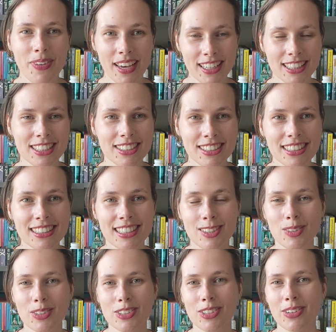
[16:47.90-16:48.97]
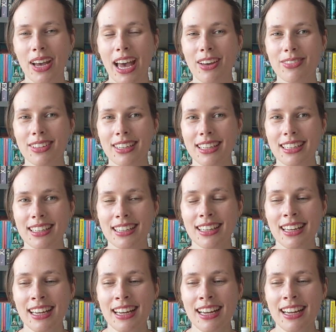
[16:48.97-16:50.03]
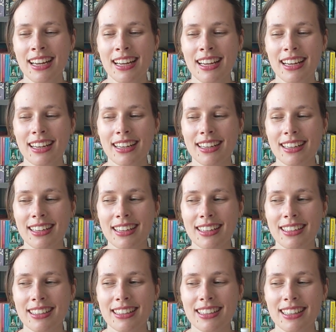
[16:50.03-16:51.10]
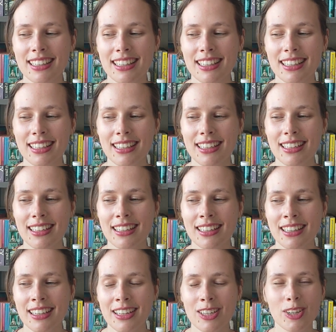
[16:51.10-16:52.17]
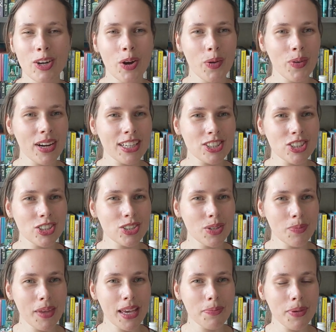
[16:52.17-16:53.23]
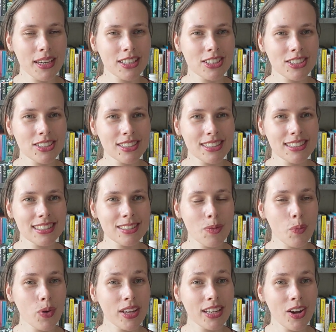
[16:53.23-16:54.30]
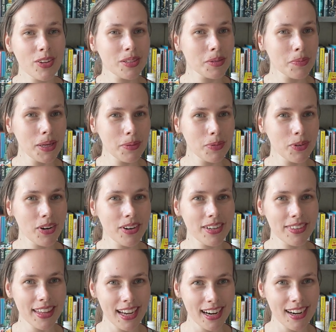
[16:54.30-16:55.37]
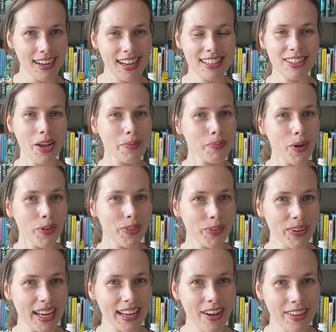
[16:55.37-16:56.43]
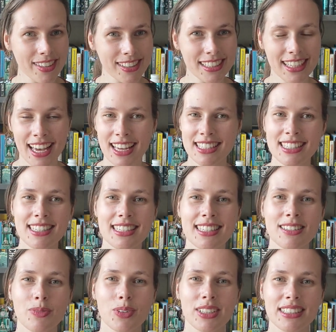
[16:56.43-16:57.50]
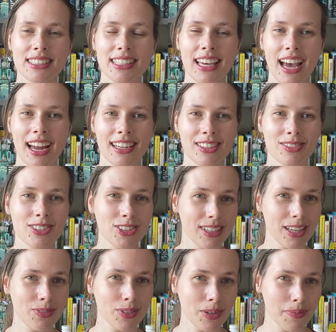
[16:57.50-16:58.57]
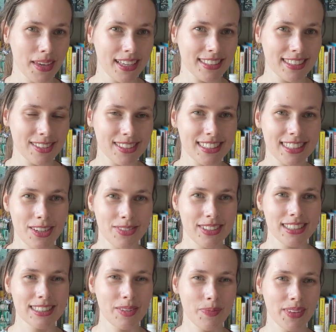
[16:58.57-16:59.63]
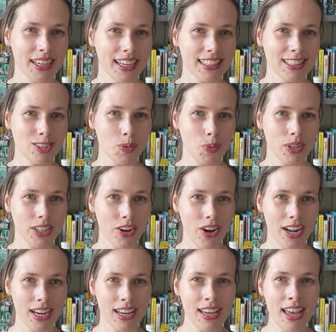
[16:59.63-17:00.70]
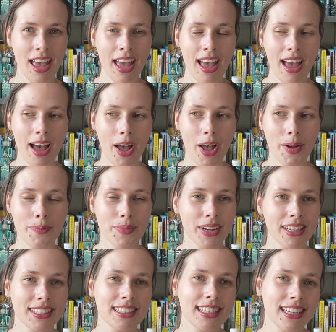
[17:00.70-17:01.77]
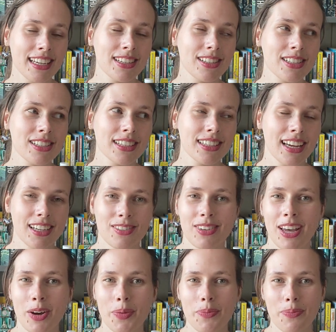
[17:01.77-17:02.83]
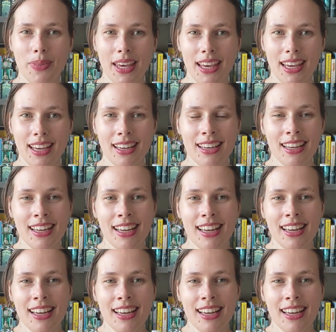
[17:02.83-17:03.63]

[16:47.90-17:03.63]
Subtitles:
pictures and also having the courage to make pictures when other people are there and not bothering other guests was kind of tricky for me. So it's definitely something I need to work on. But it did kind of help me